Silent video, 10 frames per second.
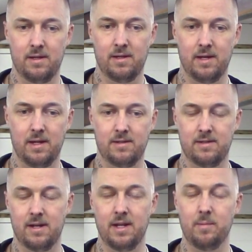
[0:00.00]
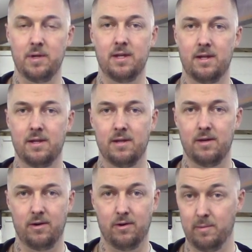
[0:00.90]
that's limited
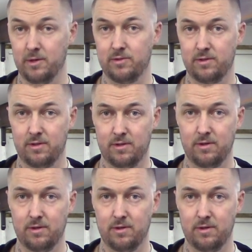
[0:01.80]
almost